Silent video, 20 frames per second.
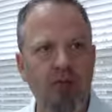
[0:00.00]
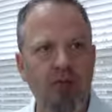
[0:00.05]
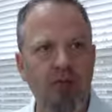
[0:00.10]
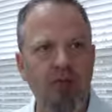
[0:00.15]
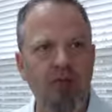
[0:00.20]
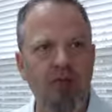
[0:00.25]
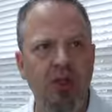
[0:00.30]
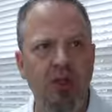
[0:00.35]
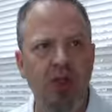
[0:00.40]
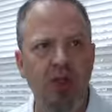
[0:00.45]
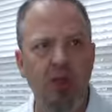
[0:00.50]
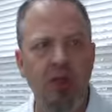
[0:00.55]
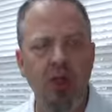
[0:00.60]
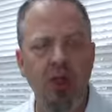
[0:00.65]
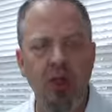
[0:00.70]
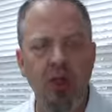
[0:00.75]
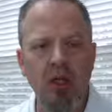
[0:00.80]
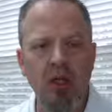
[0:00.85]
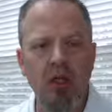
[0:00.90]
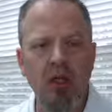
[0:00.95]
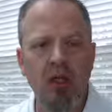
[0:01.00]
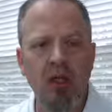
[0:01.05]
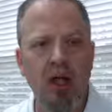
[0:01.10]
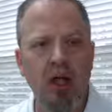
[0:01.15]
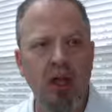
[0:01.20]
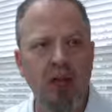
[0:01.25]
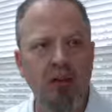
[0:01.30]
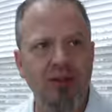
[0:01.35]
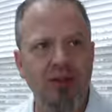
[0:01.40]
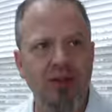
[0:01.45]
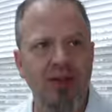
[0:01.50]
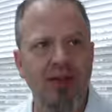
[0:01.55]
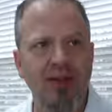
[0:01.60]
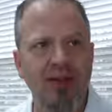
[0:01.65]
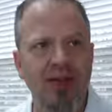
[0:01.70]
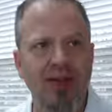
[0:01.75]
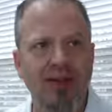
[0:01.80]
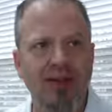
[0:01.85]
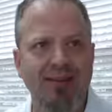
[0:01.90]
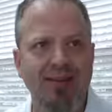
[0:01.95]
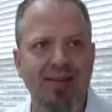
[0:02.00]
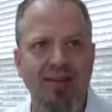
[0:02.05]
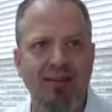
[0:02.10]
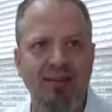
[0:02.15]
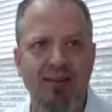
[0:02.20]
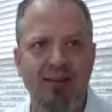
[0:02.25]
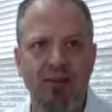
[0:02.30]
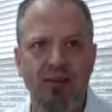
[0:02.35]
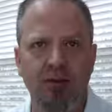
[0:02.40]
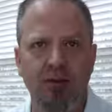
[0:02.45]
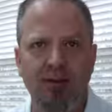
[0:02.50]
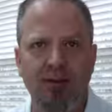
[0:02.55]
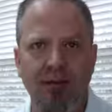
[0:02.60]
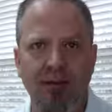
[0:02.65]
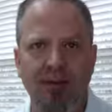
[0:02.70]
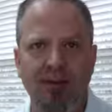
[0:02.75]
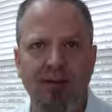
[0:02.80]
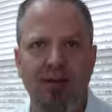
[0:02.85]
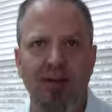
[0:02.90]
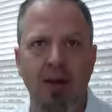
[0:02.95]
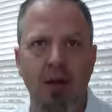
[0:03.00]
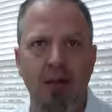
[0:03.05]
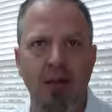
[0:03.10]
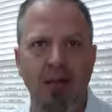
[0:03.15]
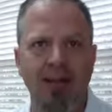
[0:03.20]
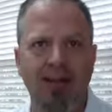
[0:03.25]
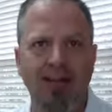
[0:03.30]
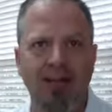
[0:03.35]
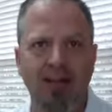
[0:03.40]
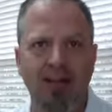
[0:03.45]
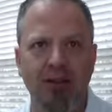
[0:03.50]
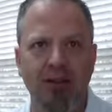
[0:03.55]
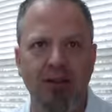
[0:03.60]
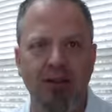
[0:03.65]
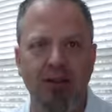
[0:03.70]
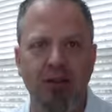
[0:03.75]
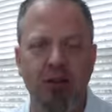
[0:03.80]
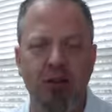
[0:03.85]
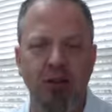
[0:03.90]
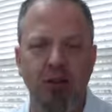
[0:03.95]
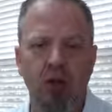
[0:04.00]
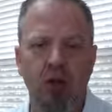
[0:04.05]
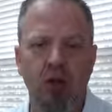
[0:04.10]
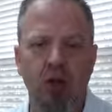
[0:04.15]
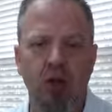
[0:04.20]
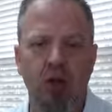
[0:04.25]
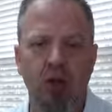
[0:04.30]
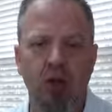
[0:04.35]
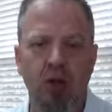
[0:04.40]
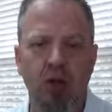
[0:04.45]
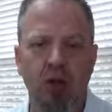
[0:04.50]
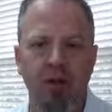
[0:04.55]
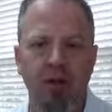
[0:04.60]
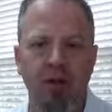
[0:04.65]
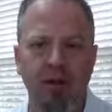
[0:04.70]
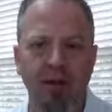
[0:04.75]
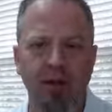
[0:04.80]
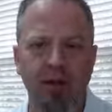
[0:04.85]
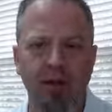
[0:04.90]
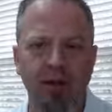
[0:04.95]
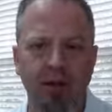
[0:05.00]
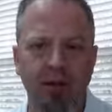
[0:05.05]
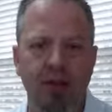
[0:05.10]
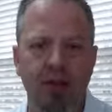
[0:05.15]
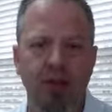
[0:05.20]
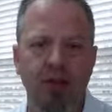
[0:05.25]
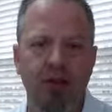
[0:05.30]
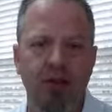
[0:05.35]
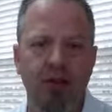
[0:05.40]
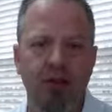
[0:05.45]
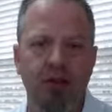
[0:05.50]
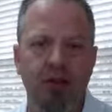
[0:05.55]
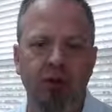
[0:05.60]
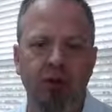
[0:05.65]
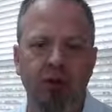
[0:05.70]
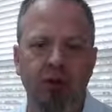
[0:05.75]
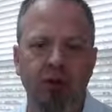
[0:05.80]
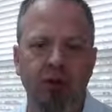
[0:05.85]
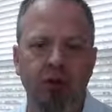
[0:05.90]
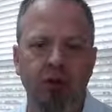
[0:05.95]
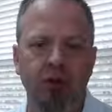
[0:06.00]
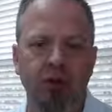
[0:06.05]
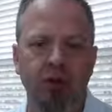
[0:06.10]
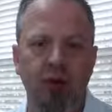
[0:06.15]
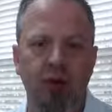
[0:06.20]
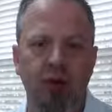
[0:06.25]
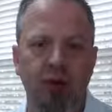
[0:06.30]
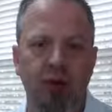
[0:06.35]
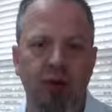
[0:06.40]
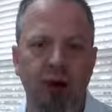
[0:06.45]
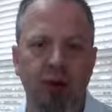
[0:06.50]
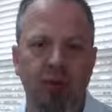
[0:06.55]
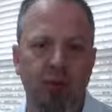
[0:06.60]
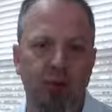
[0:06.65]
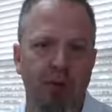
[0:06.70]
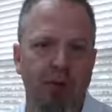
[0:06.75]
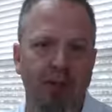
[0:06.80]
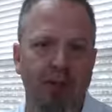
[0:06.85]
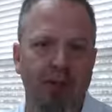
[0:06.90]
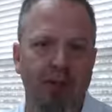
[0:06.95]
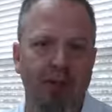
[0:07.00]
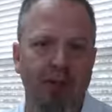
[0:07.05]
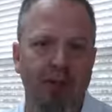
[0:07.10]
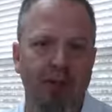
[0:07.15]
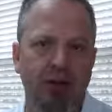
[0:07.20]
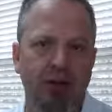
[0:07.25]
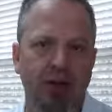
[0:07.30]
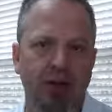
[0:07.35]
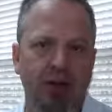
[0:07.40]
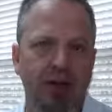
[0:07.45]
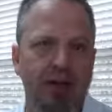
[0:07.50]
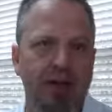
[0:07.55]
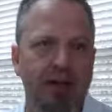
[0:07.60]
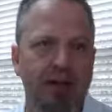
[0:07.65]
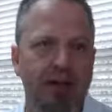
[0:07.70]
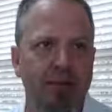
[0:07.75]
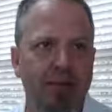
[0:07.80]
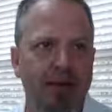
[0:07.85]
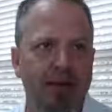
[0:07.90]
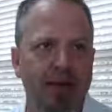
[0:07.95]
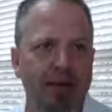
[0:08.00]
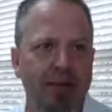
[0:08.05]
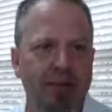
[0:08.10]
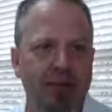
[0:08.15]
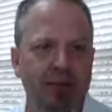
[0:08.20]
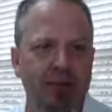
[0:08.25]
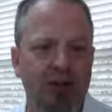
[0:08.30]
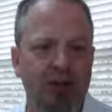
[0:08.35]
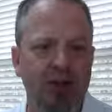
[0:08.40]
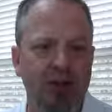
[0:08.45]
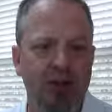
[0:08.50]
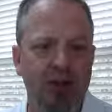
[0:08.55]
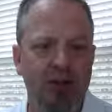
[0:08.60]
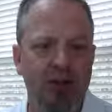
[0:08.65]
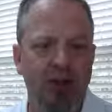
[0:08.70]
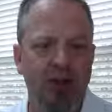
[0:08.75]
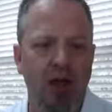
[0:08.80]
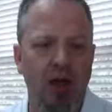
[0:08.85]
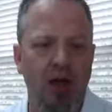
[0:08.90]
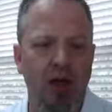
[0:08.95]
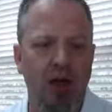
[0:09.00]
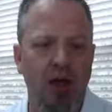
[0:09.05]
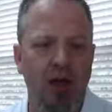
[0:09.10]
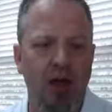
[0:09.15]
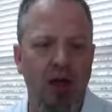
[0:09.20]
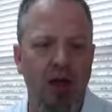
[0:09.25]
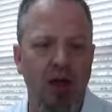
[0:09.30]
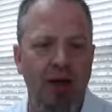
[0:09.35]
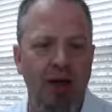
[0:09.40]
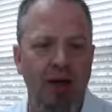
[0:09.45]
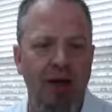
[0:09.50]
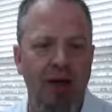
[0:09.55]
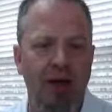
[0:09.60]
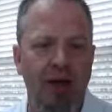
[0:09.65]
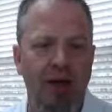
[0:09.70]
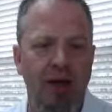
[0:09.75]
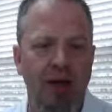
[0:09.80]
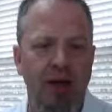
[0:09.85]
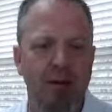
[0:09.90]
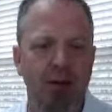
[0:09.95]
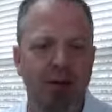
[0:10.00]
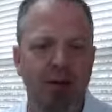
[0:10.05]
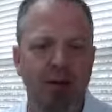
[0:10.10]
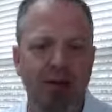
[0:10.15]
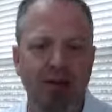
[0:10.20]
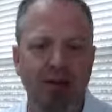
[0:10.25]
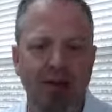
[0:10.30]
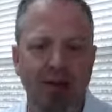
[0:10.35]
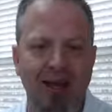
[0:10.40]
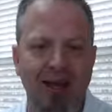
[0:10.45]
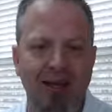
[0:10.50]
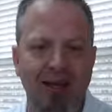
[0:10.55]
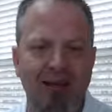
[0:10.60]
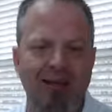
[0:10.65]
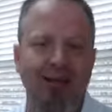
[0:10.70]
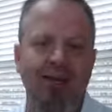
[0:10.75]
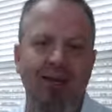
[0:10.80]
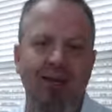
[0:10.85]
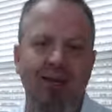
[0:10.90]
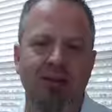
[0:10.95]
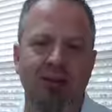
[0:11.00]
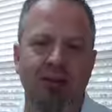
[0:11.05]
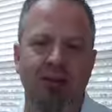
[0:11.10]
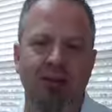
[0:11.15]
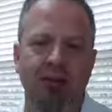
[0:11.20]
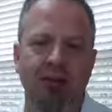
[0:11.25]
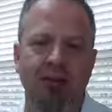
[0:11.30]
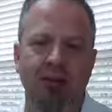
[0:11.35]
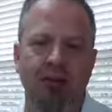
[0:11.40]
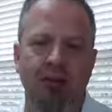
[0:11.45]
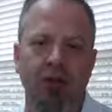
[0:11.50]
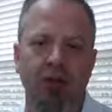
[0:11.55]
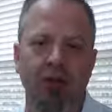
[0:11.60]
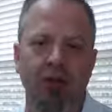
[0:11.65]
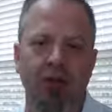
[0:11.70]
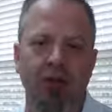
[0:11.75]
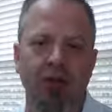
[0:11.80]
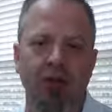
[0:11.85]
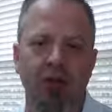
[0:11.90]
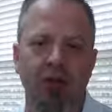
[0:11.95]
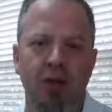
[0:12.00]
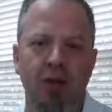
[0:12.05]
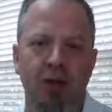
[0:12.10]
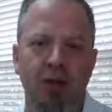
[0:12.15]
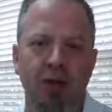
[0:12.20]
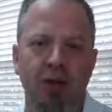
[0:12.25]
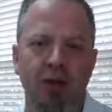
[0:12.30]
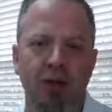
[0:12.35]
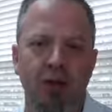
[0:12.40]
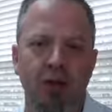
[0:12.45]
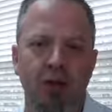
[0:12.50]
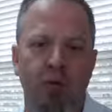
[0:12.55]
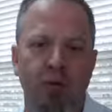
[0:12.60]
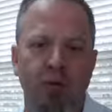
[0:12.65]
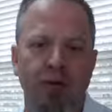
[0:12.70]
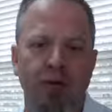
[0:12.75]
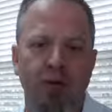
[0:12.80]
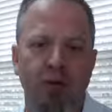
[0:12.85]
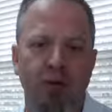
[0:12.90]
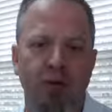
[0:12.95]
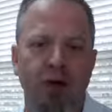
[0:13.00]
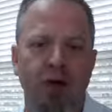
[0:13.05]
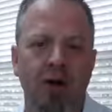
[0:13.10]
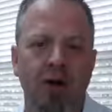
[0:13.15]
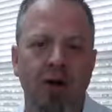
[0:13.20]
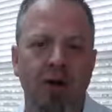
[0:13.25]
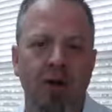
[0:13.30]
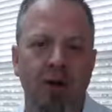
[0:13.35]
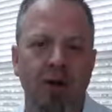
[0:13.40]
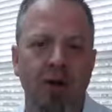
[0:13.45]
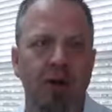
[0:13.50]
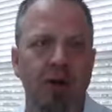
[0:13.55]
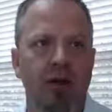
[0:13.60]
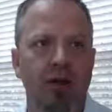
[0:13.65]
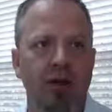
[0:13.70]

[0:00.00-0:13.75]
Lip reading: So sending that text message with a link to your offer page or landing page. And then number 6 is to make sure that you have your retargeting